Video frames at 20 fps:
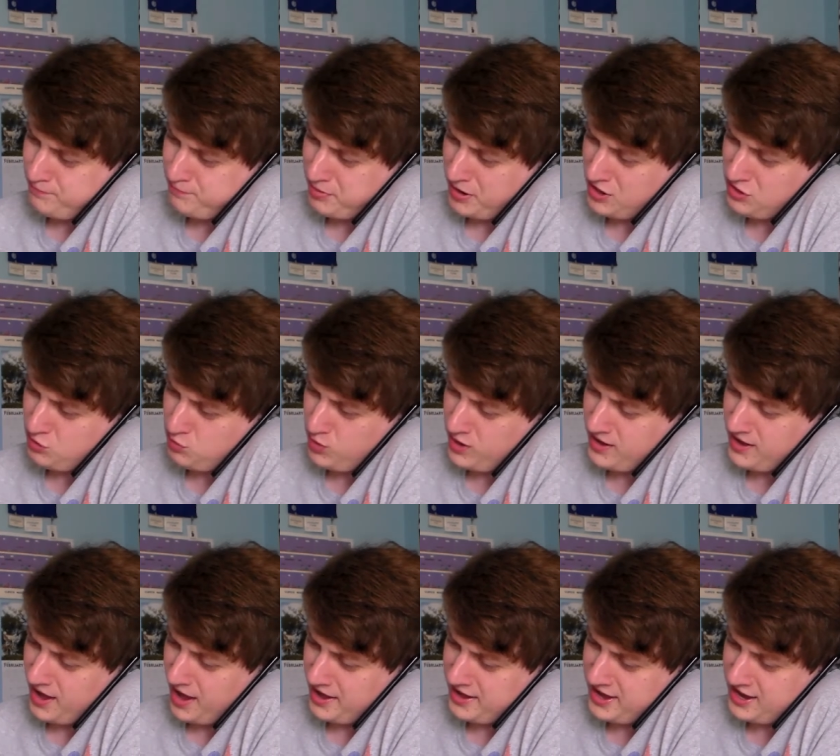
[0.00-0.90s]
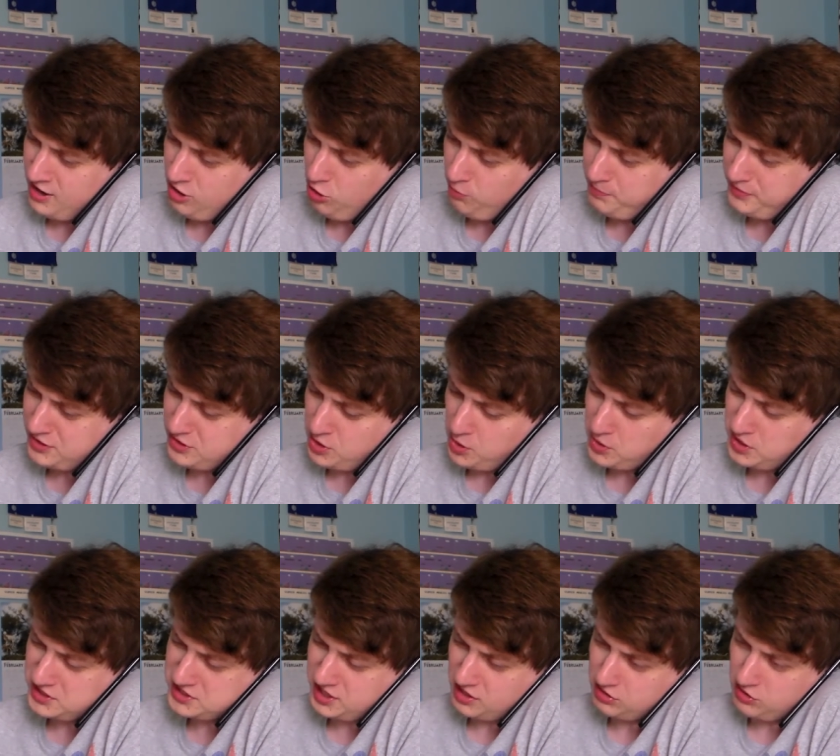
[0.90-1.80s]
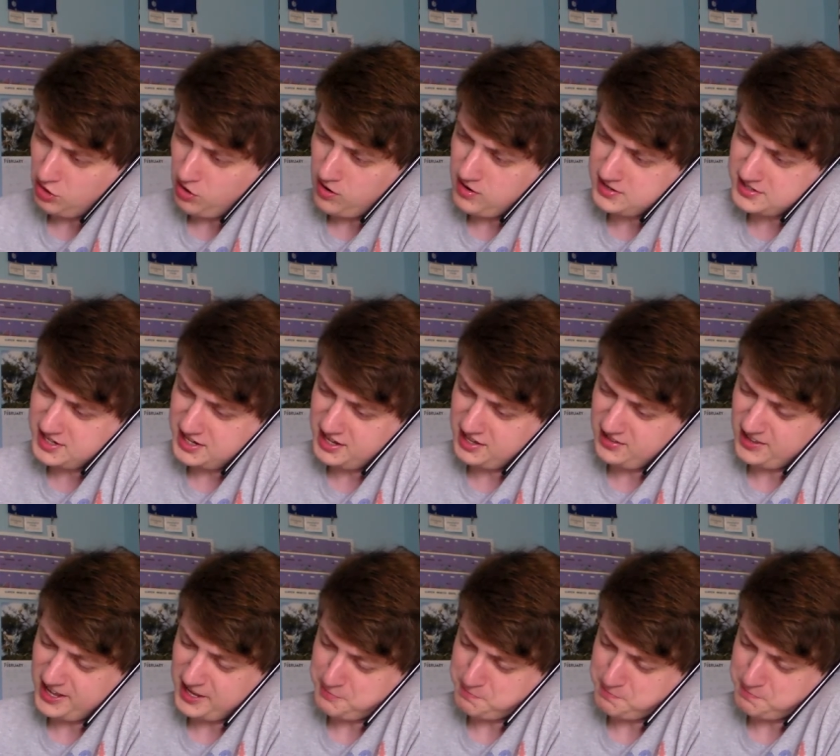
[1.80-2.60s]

By the way, I can't help but notice that there aren't any,